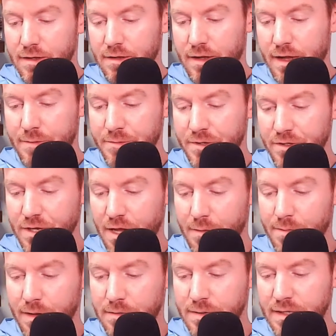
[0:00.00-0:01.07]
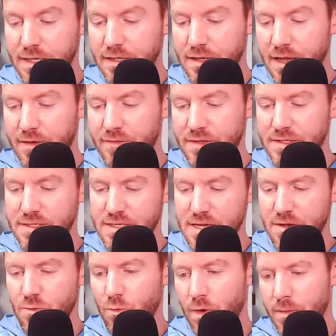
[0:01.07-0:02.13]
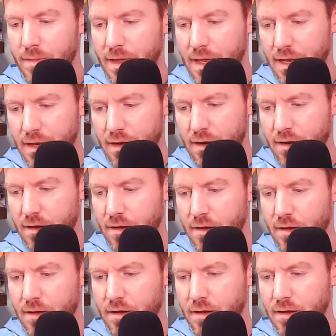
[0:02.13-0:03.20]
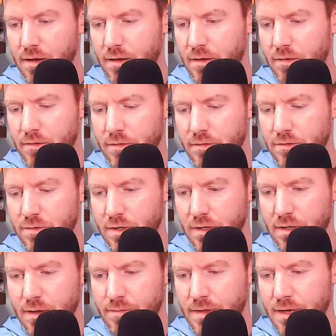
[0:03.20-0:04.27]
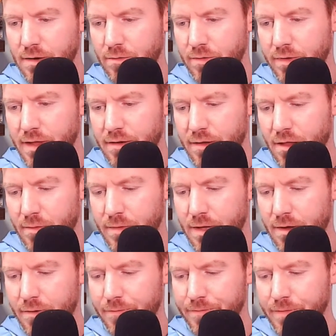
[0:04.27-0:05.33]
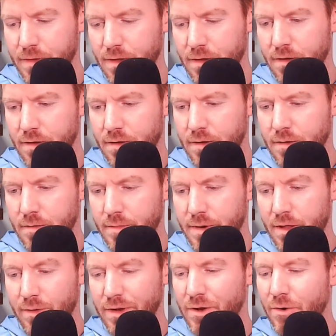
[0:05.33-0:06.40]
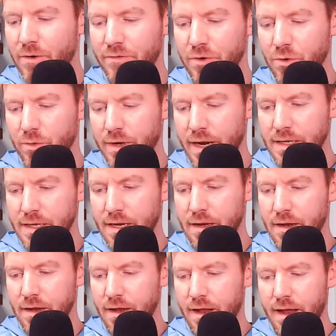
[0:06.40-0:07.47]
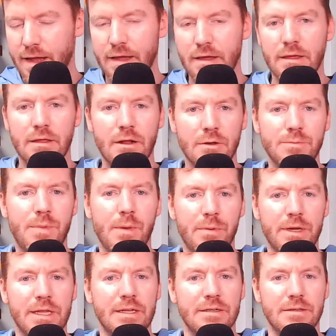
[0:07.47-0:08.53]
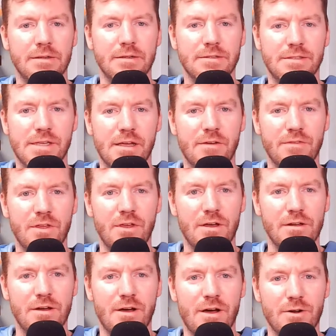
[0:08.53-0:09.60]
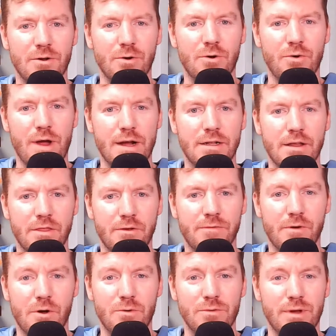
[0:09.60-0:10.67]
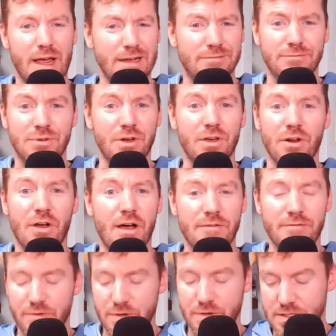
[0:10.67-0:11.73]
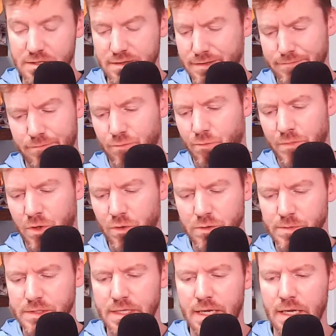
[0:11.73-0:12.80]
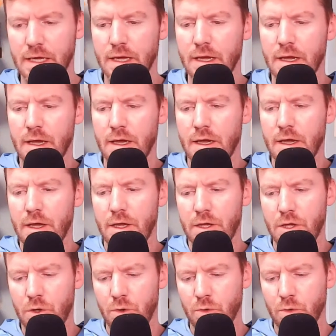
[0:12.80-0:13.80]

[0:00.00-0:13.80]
I'm going to type in Pete Davidson women. Should I type that in? Will that help me out? By the way, don't ever do what I did. How people get sick of the autocorrect on their phone? I took it off recently. Huge mistake. Is